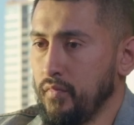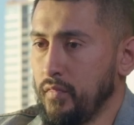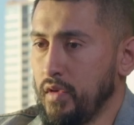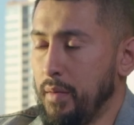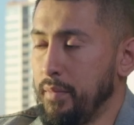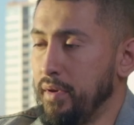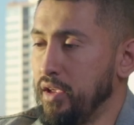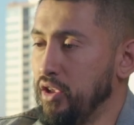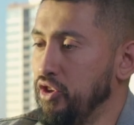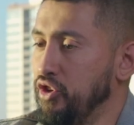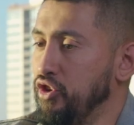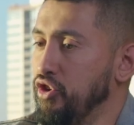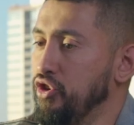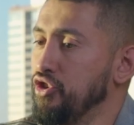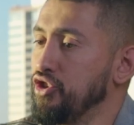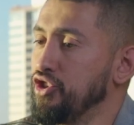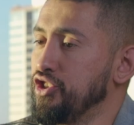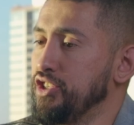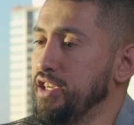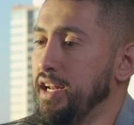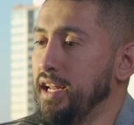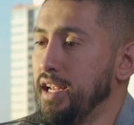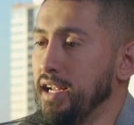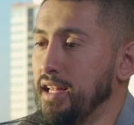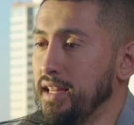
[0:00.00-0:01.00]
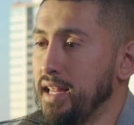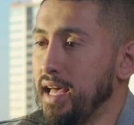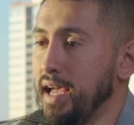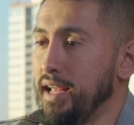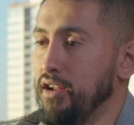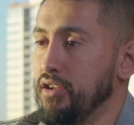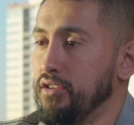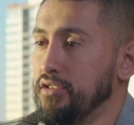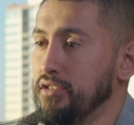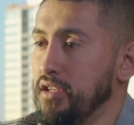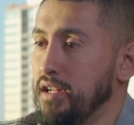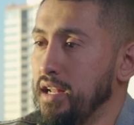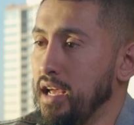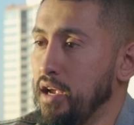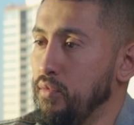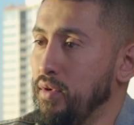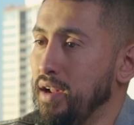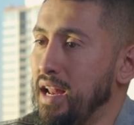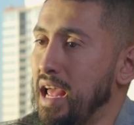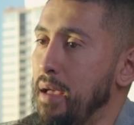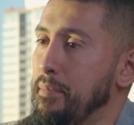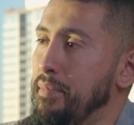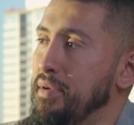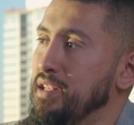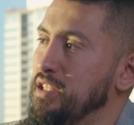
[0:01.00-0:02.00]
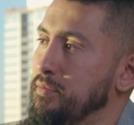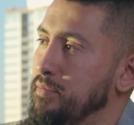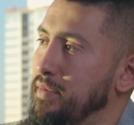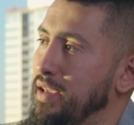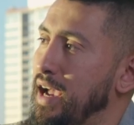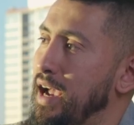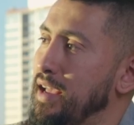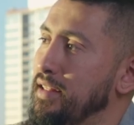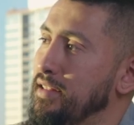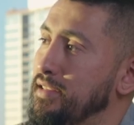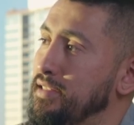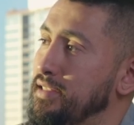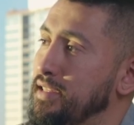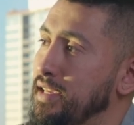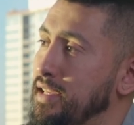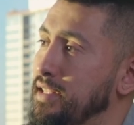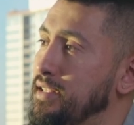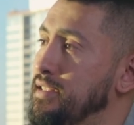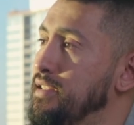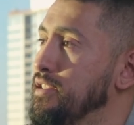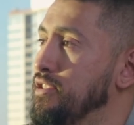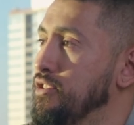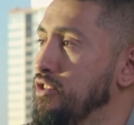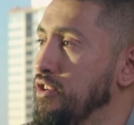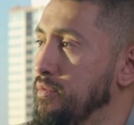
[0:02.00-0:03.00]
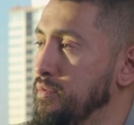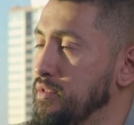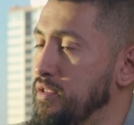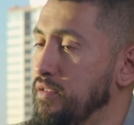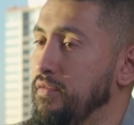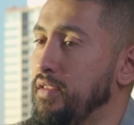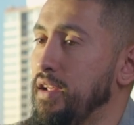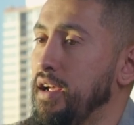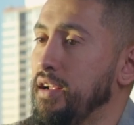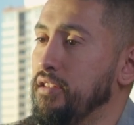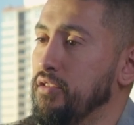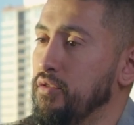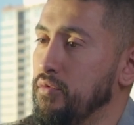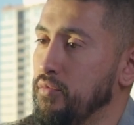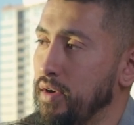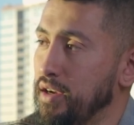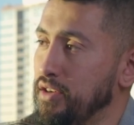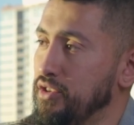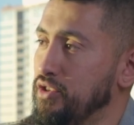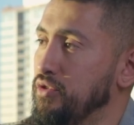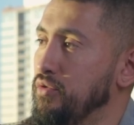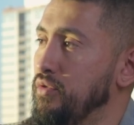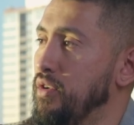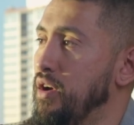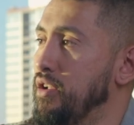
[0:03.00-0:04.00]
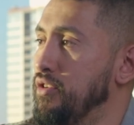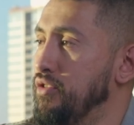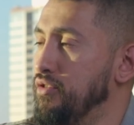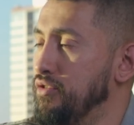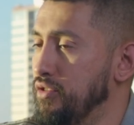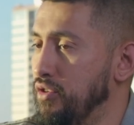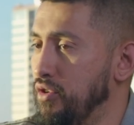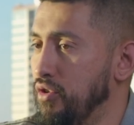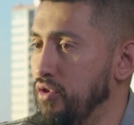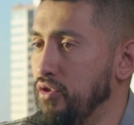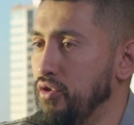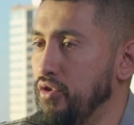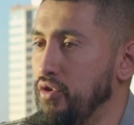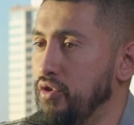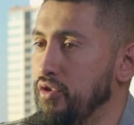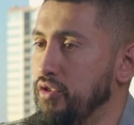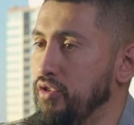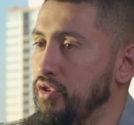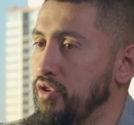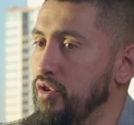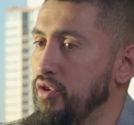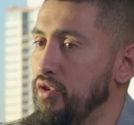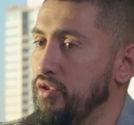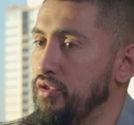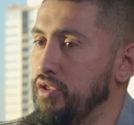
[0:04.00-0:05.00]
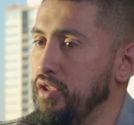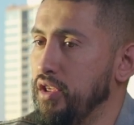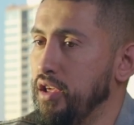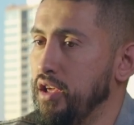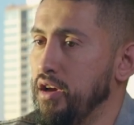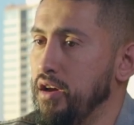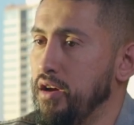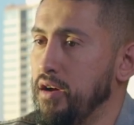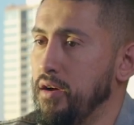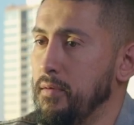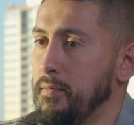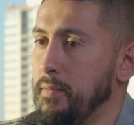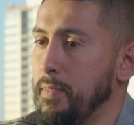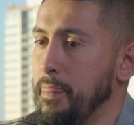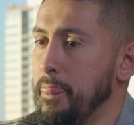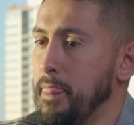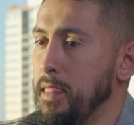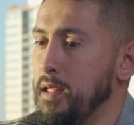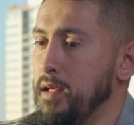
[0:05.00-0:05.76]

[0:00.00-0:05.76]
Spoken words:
I mean, you're shedding a light onto like what happens behind the scenes in terms of like the restaurant or the